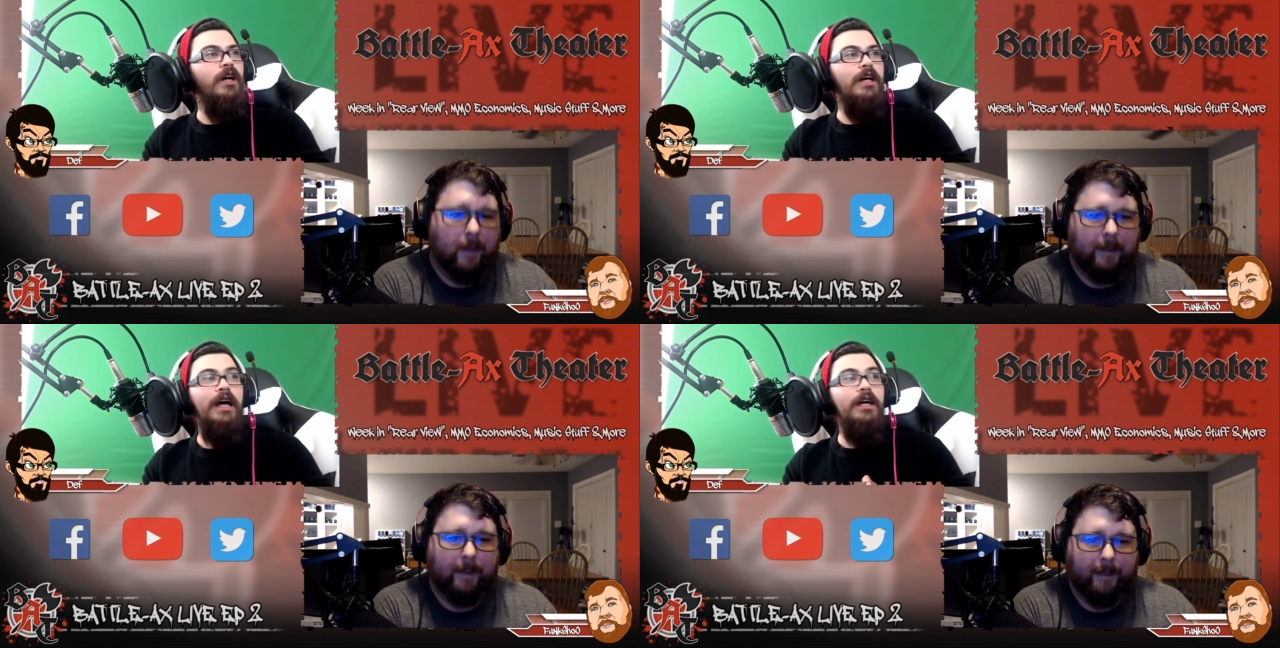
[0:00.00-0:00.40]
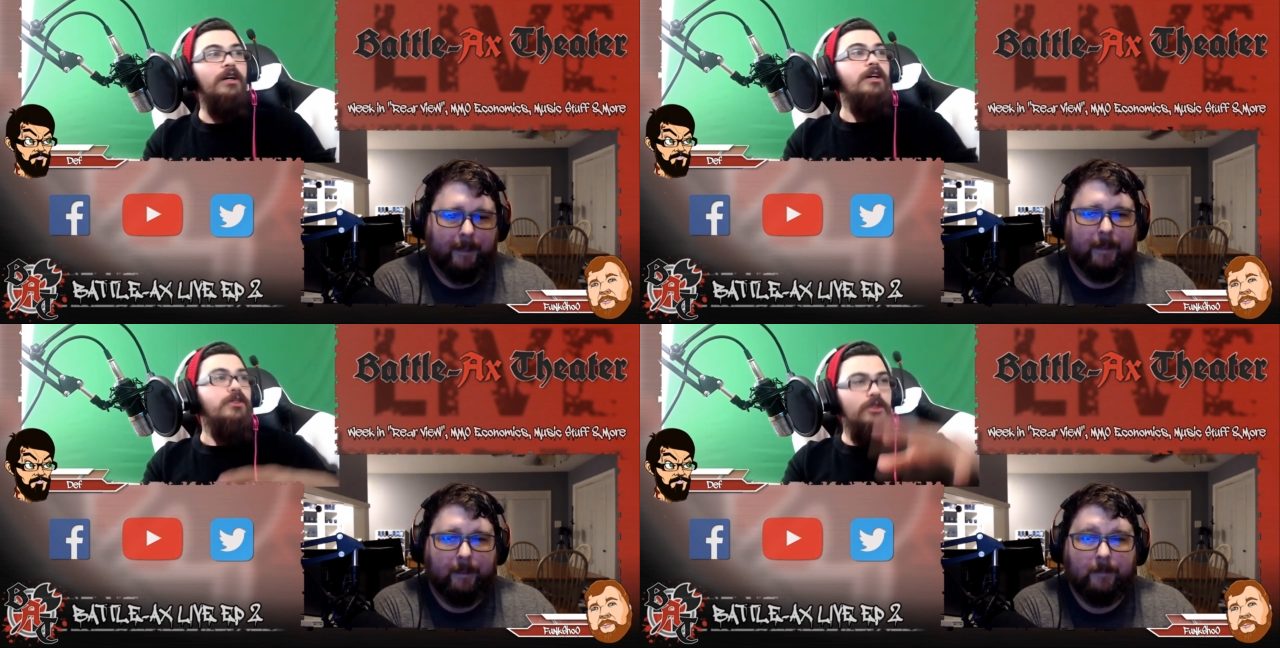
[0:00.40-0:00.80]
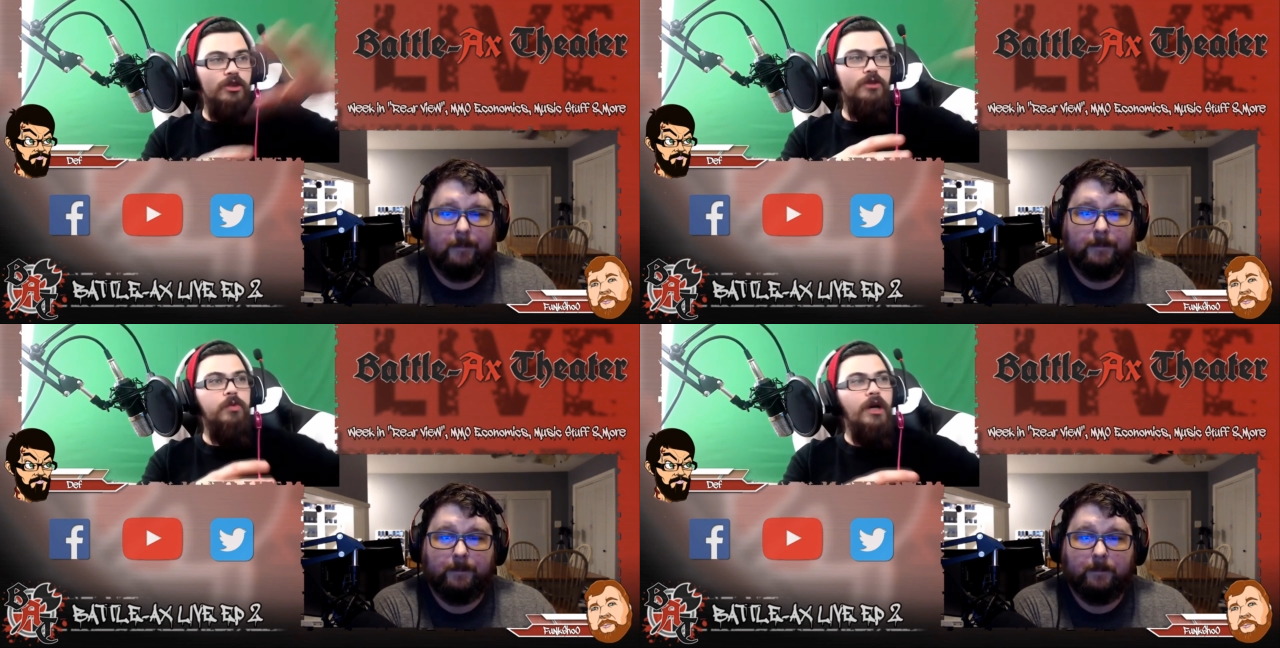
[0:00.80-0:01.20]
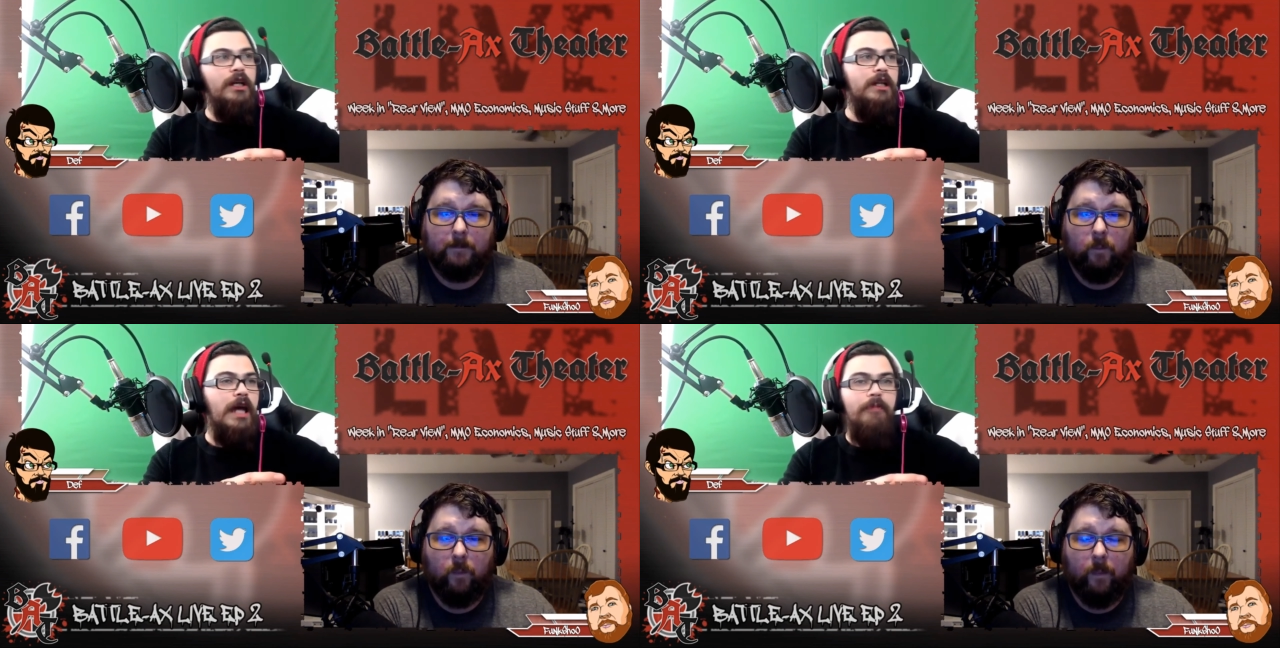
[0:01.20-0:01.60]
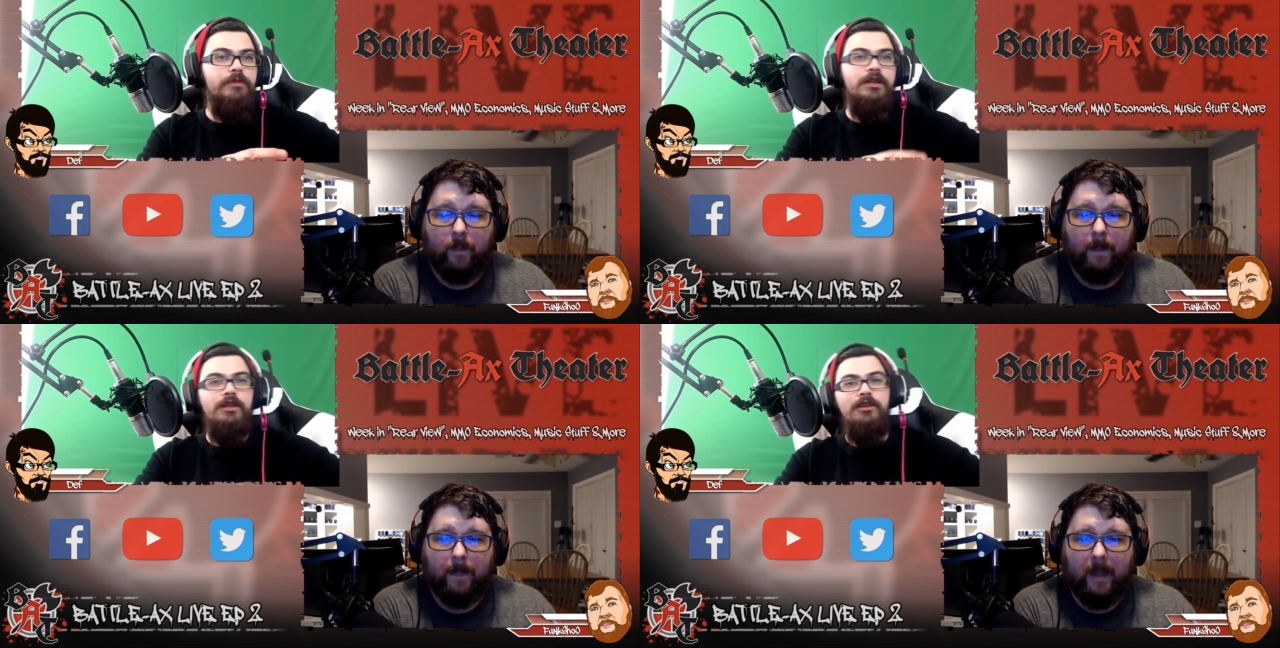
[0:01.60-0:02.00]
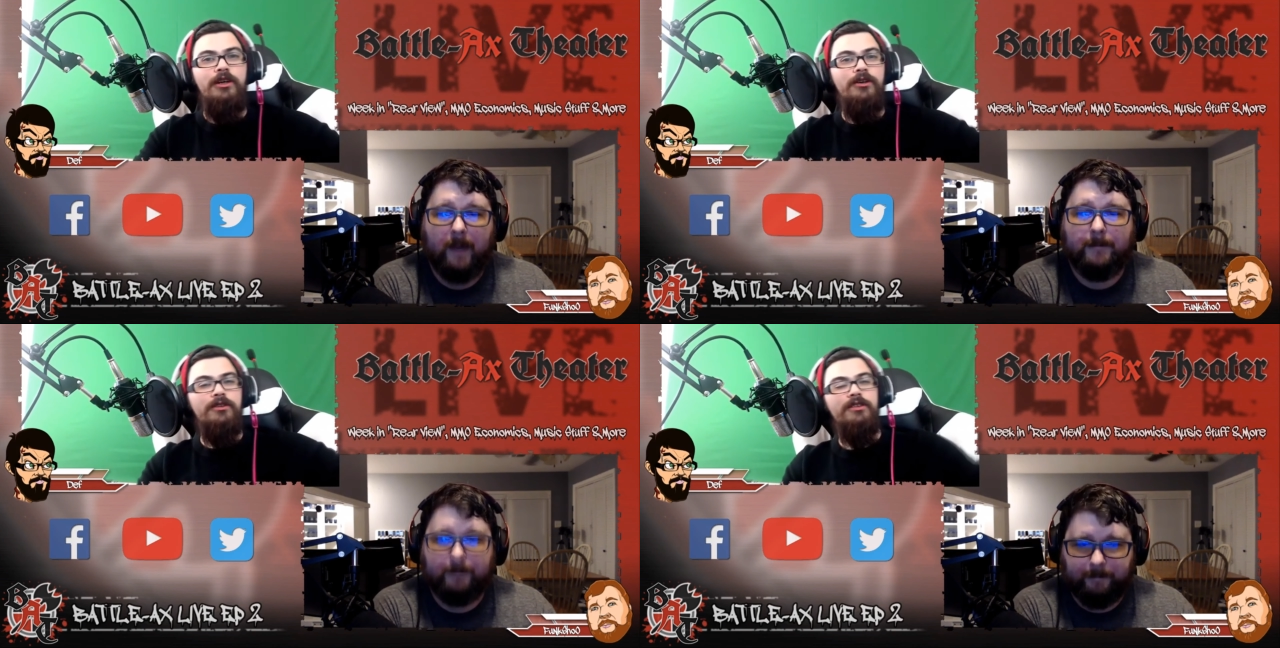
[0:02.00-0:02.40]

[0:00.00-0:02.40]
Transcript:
Speaker 1: hey, this is what's happening. You know,